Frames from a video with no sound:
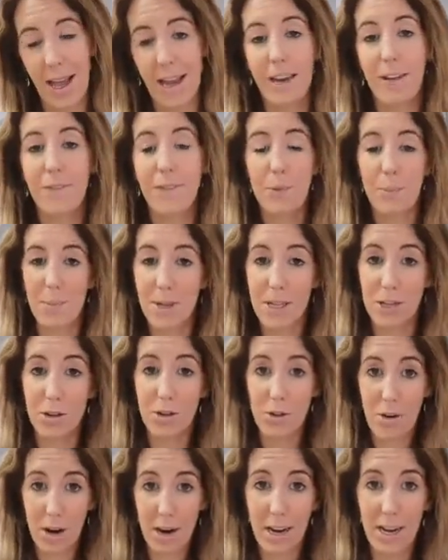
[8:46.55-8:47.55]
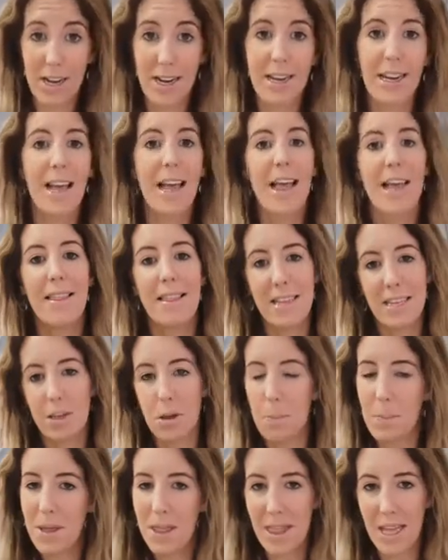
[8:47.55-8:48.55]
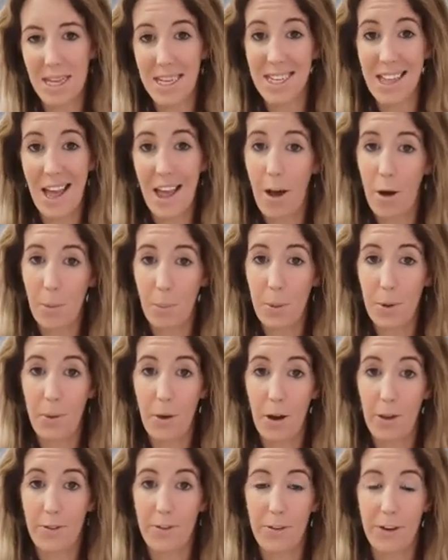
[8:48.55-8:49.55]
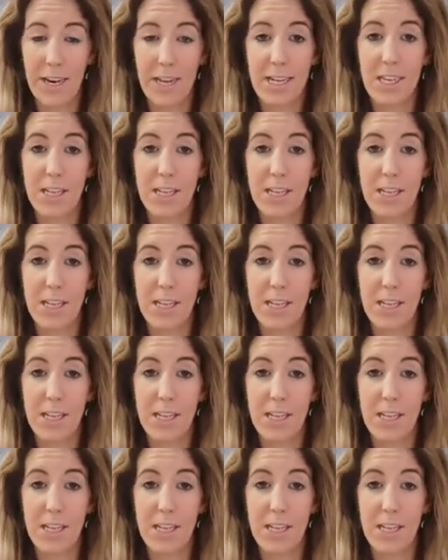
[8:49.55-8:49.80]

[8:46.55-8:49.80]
And if you've been struggling, these could be things that help you hopefully.